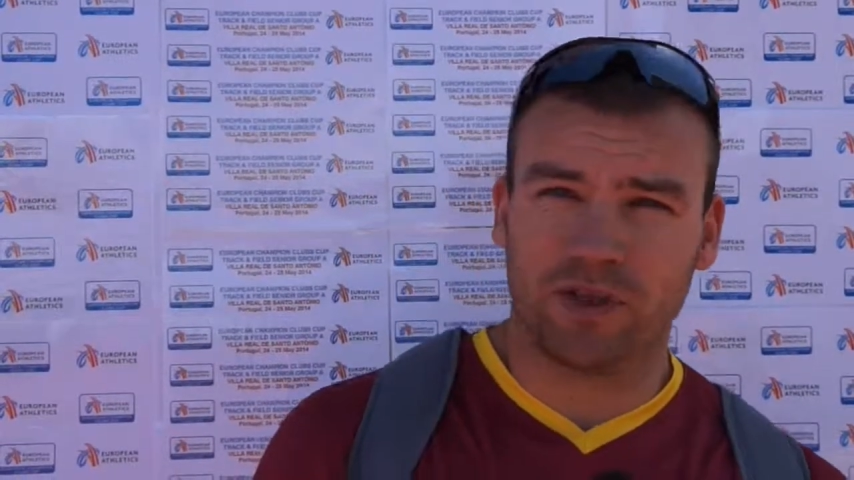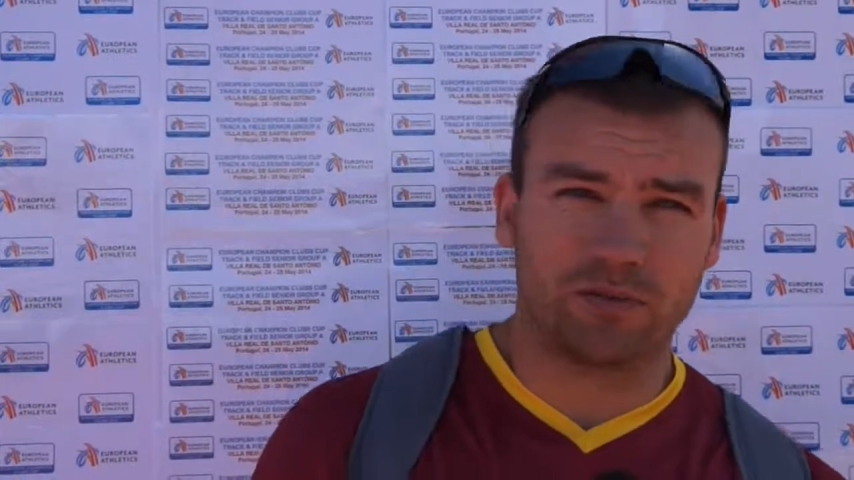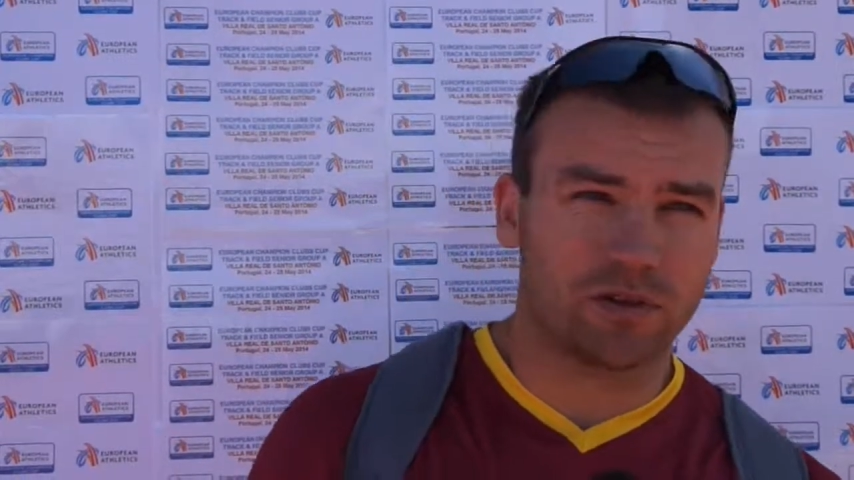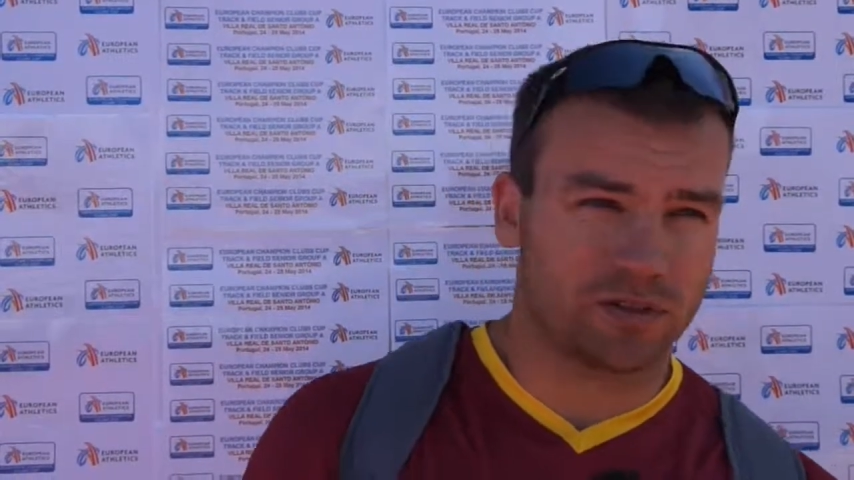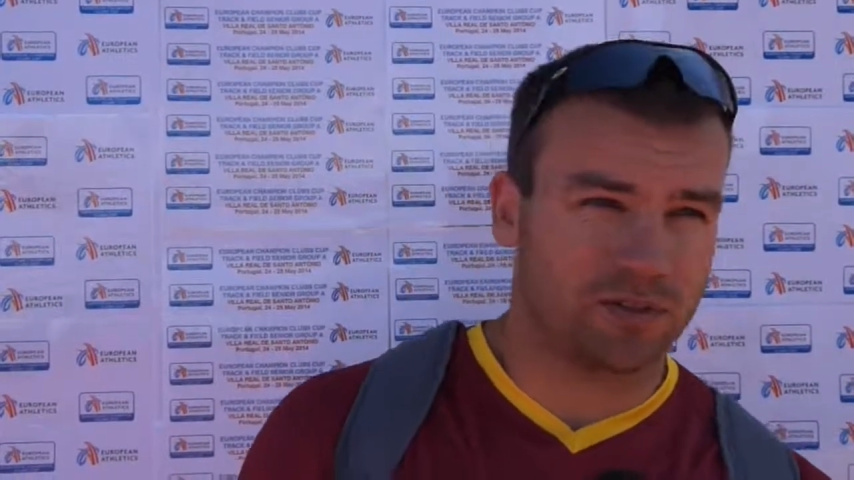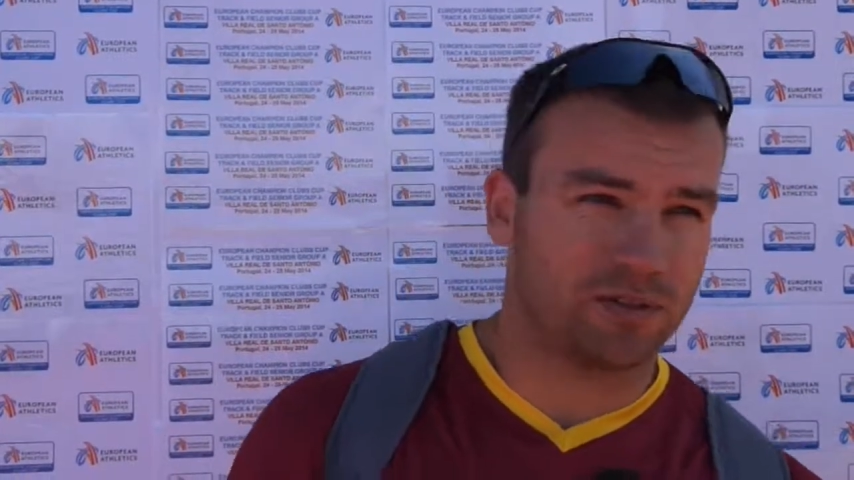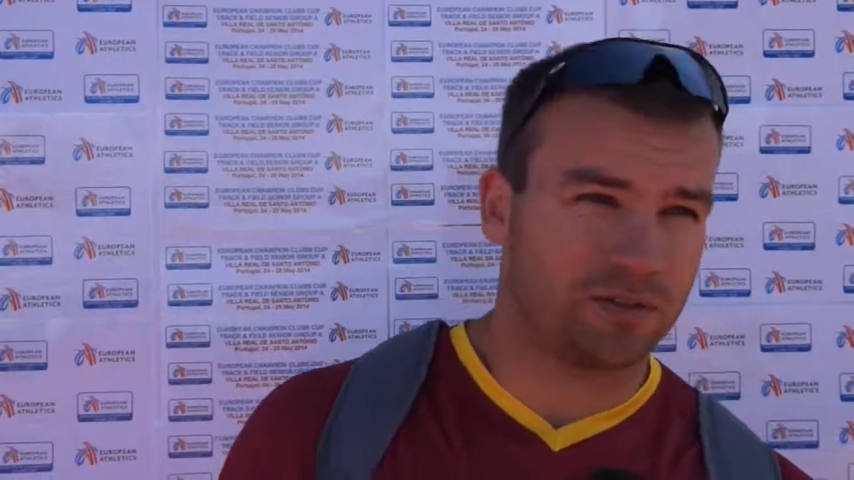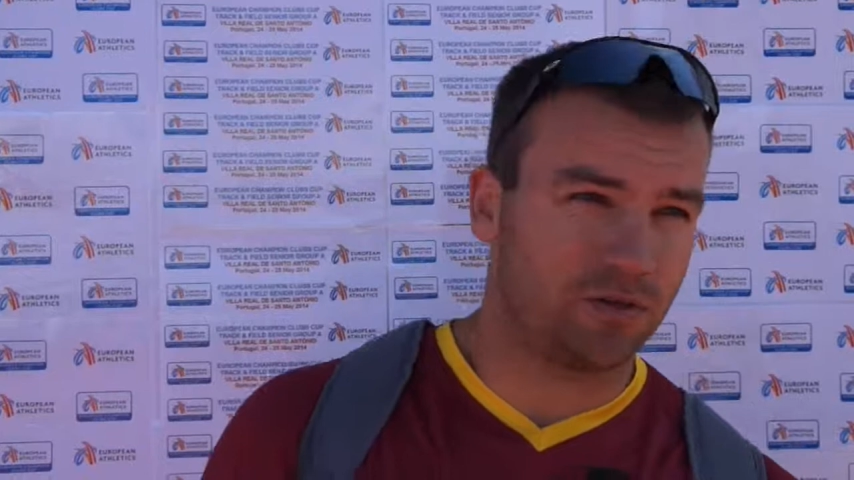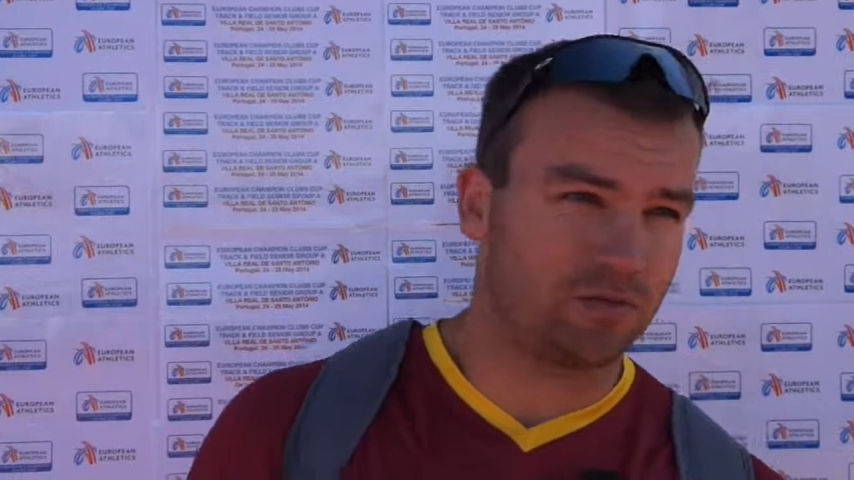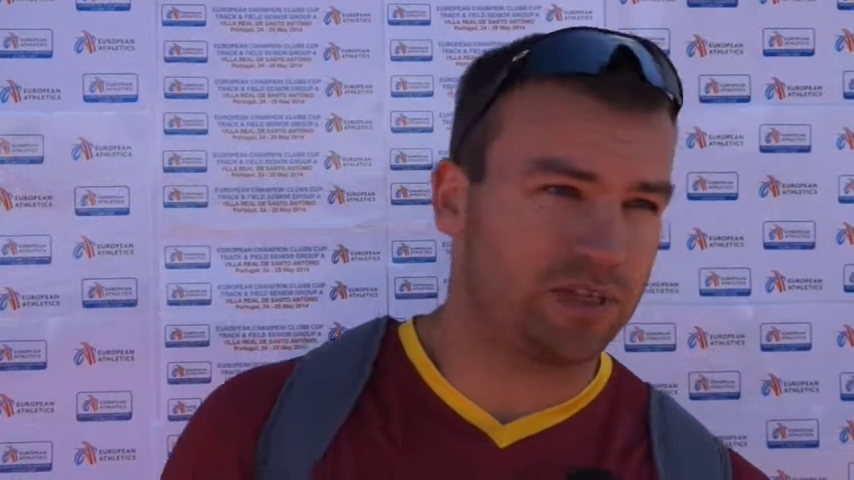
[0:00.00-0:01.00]
me was
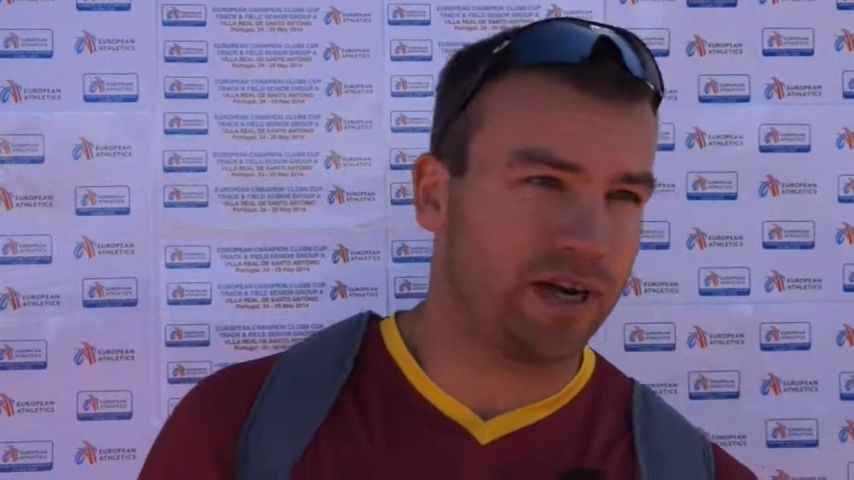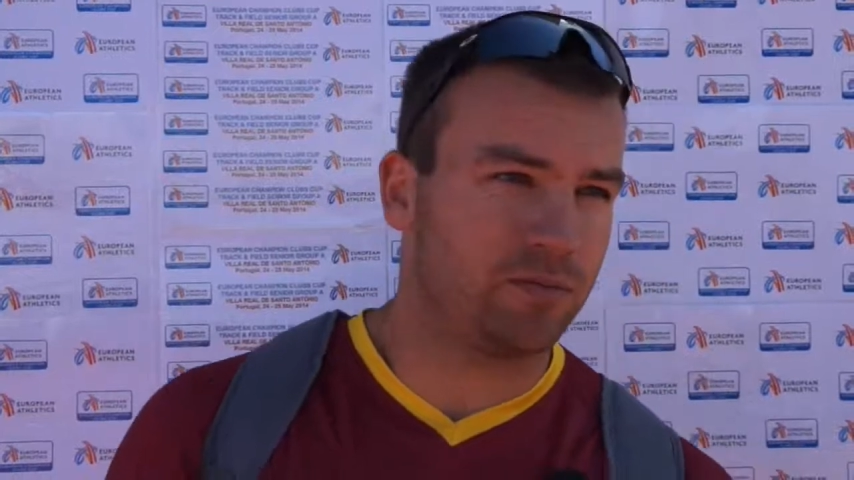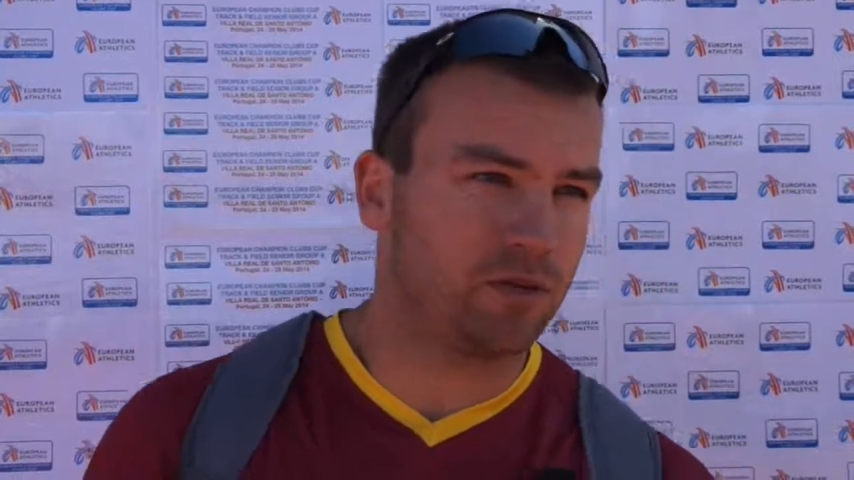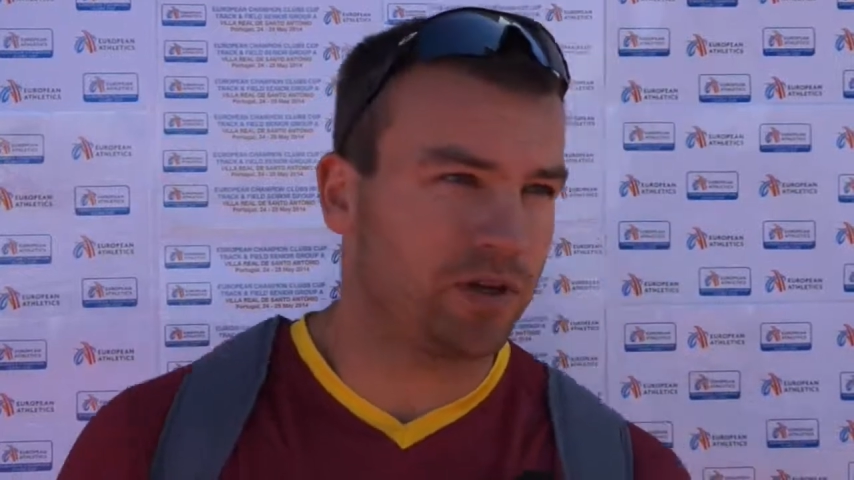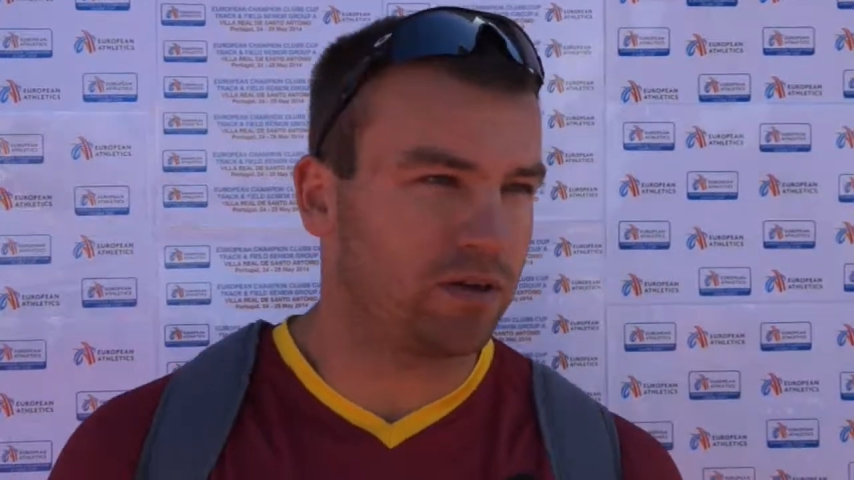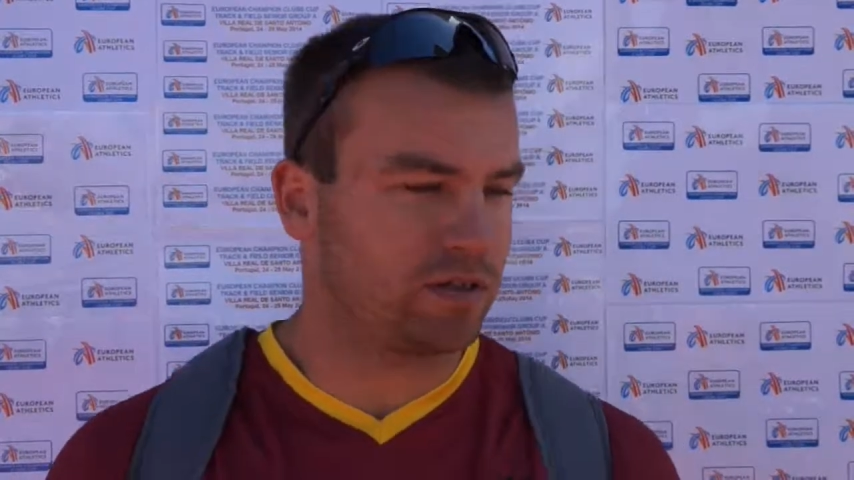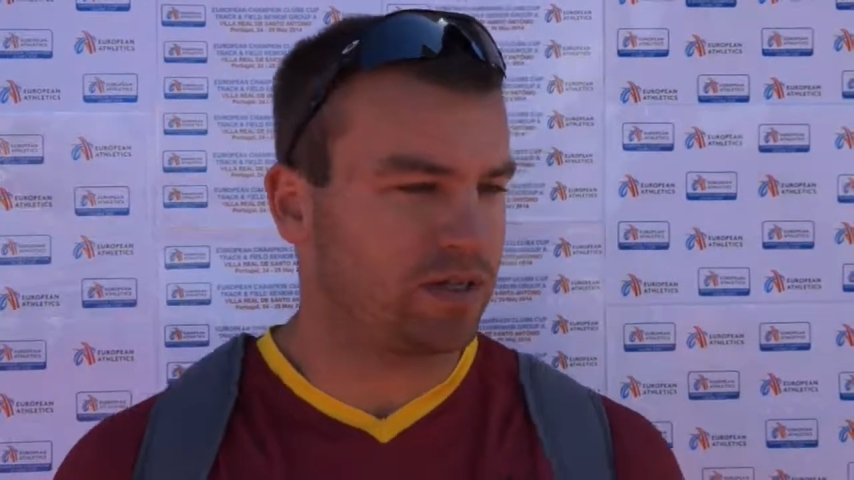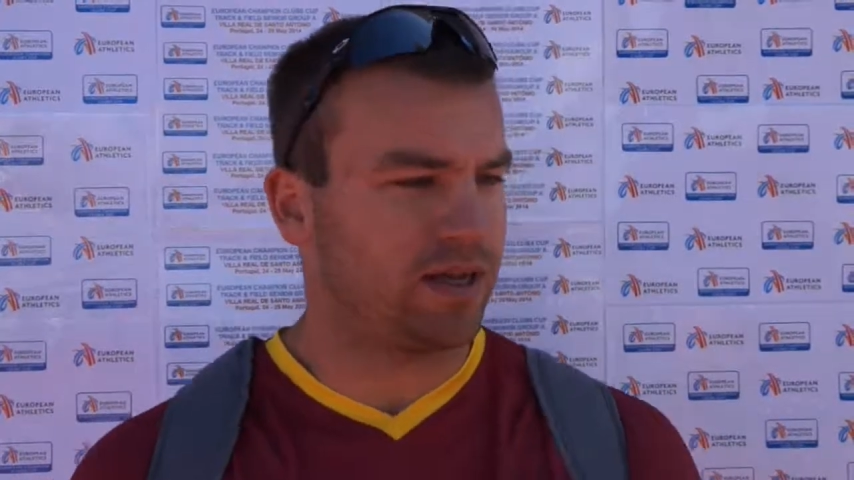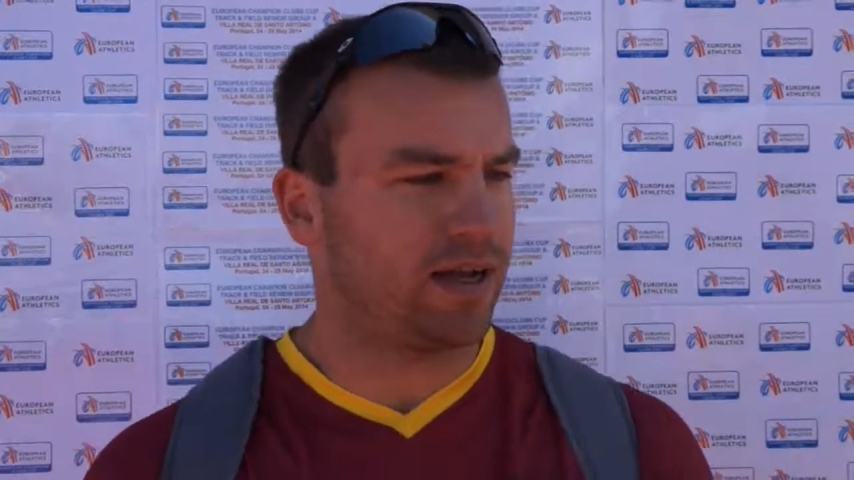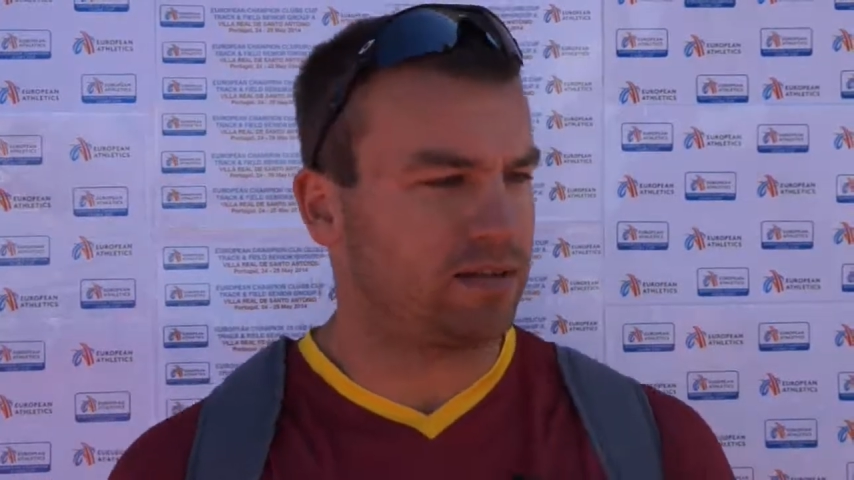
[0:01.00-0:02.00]
so terrible
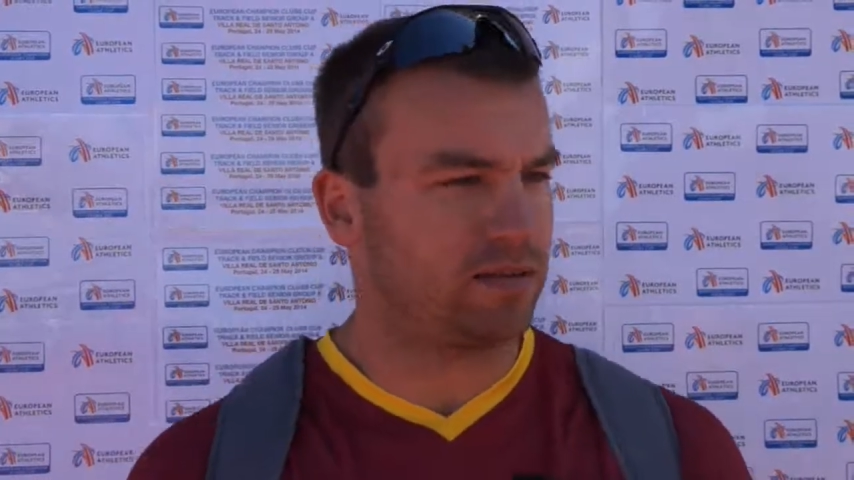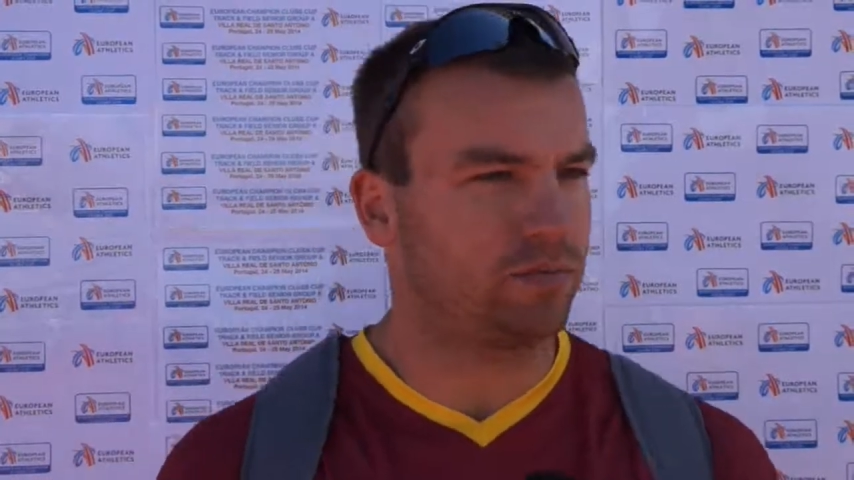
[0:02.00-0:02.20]
because I got